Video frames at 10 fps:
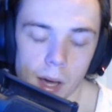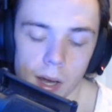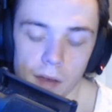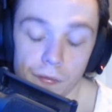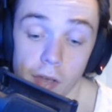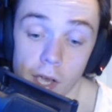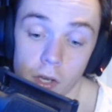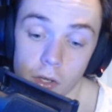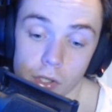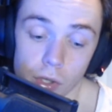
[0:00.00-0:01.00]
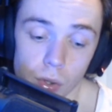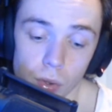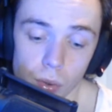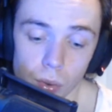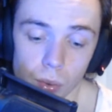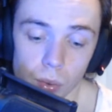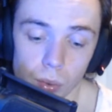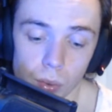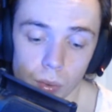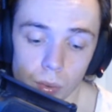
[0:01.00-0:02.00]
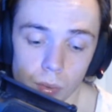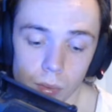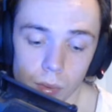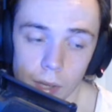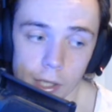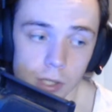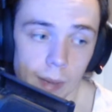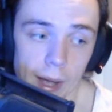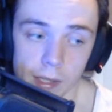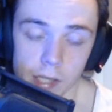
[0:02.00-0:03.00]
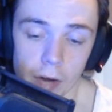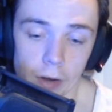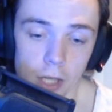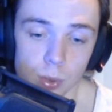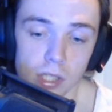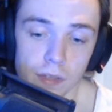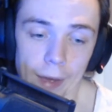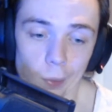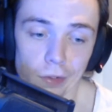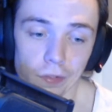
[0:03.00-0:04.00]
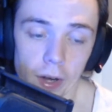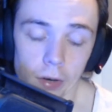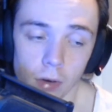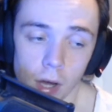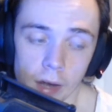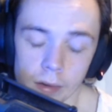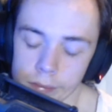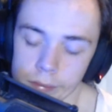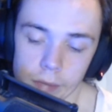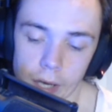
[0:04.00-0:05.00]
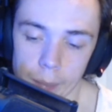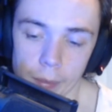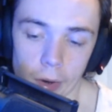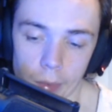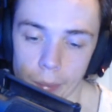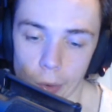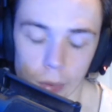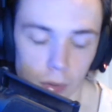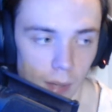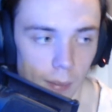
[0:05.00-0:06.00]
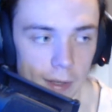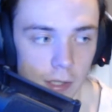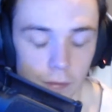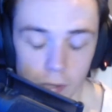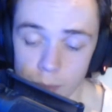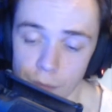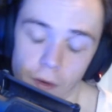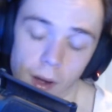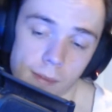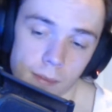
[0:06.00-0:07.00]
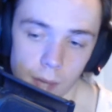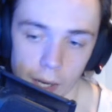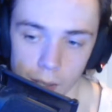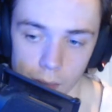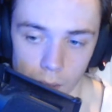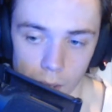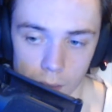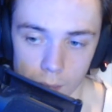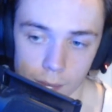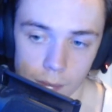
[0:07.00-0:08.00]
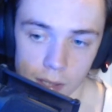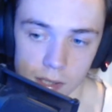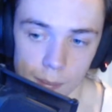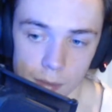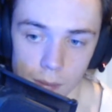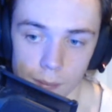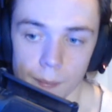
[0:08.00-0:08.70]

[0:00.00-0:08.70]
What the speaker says: if they're going to do Edge and McIntyre and Edge wins that one final run, I'm not on board with it massively, but fine. I can accept it.